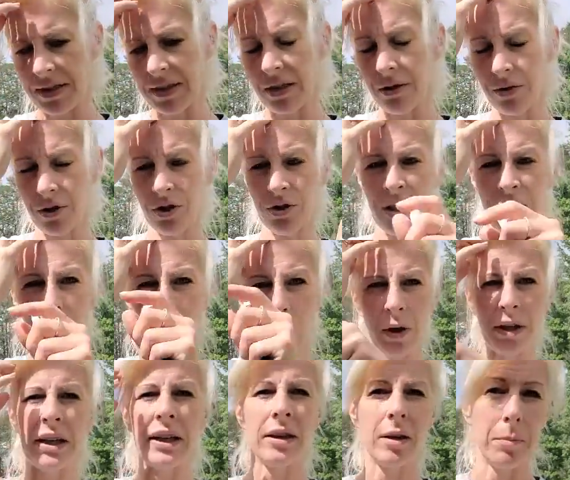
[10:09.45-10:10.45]
He goes, you need
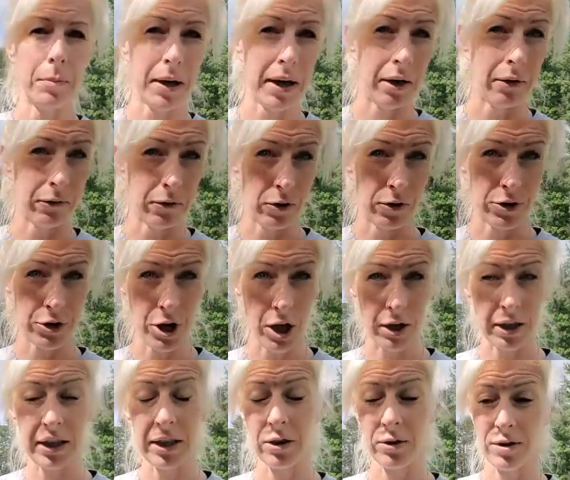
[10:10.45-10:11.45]
one in the bed of your truck.
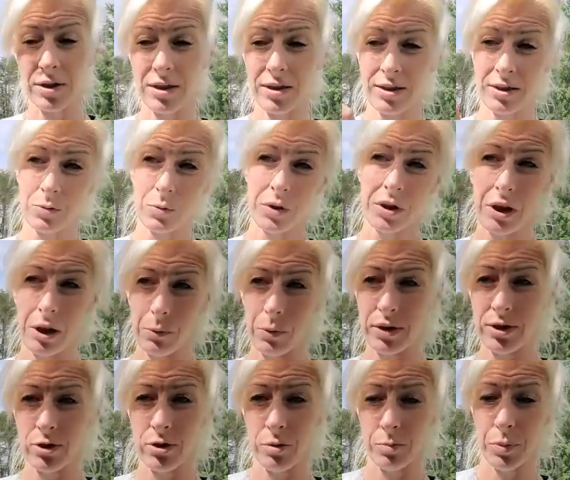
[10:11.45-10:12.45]
He goes, this is where I
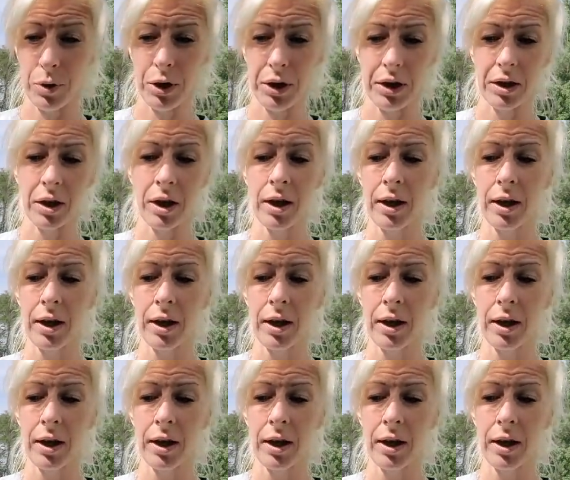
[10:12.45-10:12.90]
want you to put it.